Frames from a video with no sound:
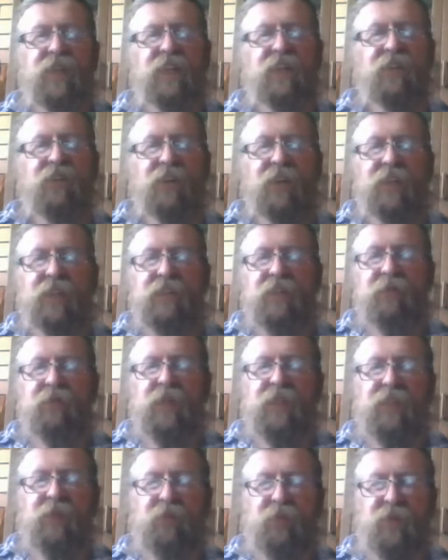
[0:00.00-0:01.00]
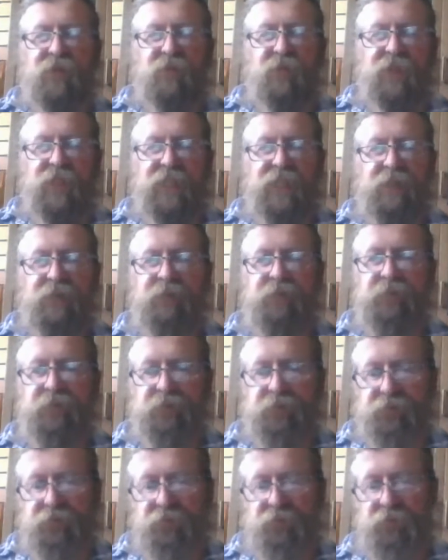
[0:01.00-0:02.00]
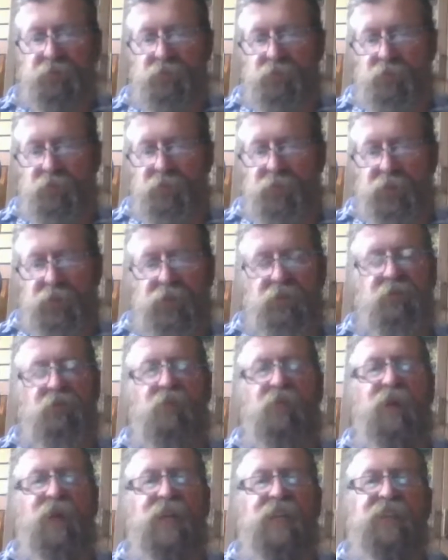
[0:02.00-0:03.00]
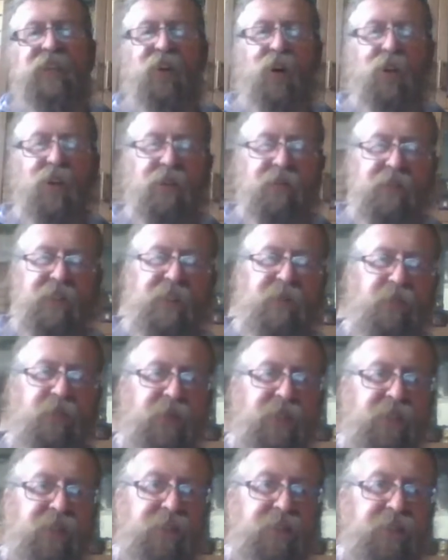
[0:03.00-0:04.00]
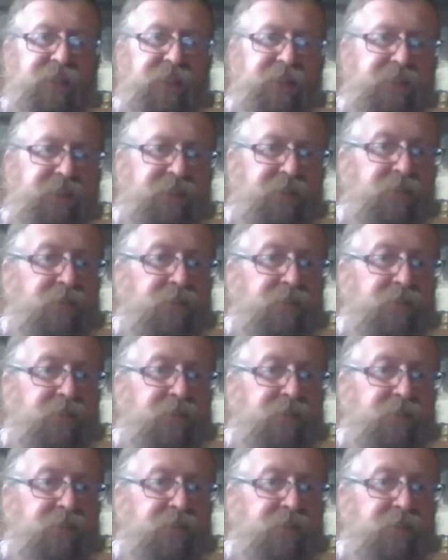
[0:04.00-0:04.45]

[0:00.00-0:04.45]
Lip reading: Anyway, I'm going to put me little beard collar in because